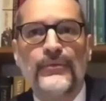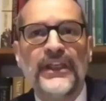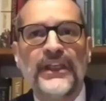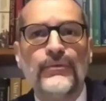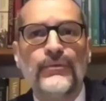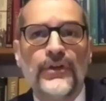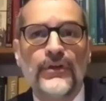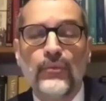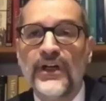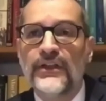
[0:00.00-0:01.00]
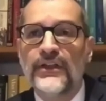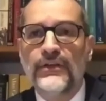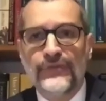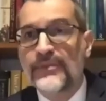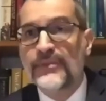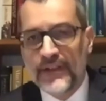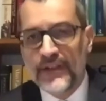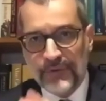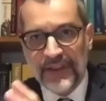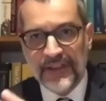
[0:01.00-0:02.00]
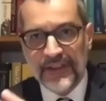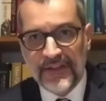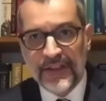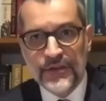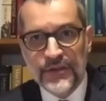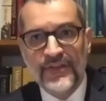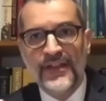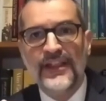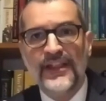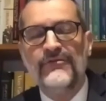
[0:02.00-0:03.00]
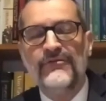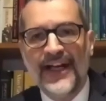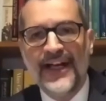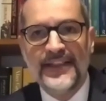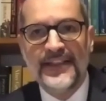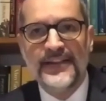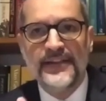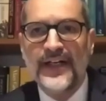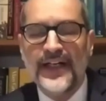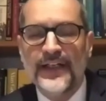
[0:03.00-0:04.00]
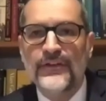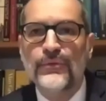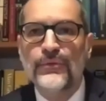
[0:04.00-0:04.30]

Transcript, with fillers: we were one of the Brazilian organizations invited by the